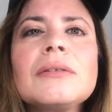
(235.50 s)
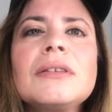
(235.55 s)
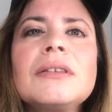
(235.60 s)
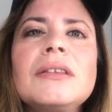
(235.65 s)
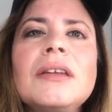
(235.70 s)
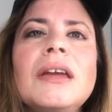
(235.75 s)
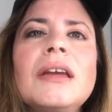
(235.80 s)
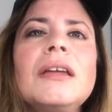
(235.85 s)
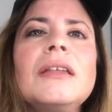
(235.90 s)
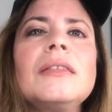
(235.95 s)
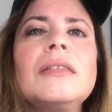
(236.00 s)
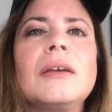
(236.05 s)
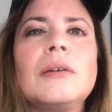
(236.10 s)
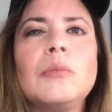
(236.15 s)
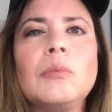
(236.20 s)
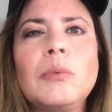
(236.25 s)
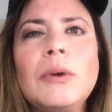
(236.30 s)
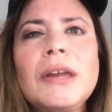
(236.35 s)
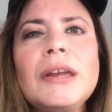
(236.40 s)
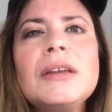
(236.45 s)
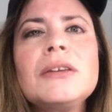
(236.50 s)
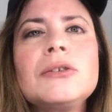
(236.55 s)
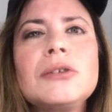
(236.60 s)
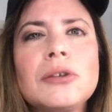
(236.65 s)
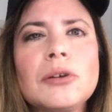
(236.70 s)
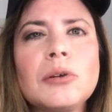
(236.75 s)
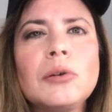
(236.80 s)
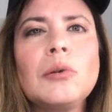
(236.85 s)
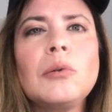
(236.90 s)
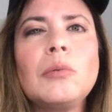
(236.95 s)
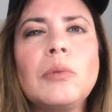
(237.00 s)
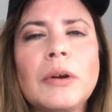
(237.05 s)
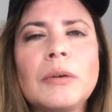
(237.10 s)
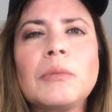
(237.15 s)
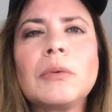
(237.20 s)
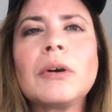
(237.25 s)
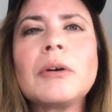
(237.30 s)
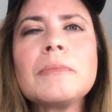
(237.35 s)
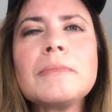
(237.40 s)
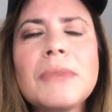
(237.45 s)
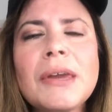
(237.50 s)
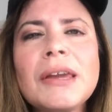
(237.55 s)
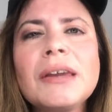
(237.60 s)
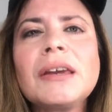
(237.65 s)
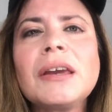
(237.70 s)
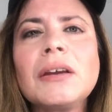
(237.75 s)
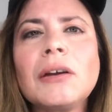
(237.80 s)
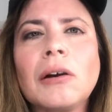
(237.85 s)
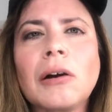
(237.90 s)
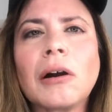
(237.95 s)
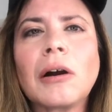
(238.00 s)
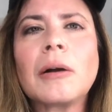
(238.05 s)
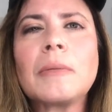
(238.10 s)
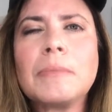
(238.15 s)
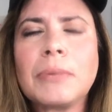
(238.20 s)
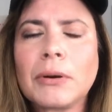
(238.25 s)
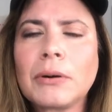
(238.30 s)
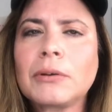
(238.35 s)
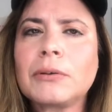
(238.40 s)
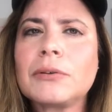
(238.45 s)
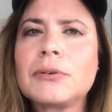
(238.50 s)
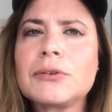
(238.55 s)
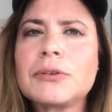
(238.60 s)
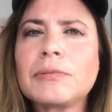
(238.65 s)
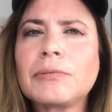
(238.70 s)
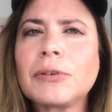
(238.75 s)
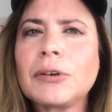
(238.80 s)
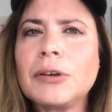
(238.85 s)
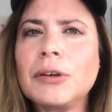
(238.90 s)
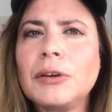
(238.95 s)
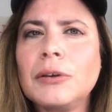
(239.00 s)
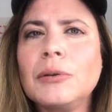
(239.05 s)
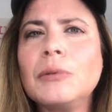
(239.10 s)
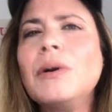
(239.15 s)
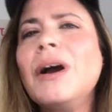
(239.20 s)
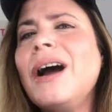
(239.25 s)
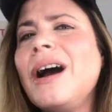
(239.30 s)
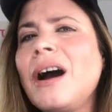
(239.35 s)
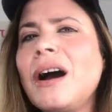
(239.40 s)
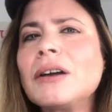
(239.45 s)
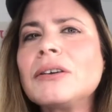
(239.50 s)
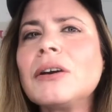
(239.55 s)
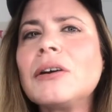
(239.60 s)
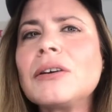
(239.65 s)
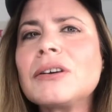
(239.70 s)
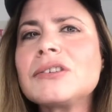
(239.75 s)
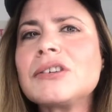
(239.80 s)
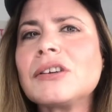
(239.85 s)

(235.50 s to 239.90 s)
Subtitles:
thing that we do when we're making our burgers for you on our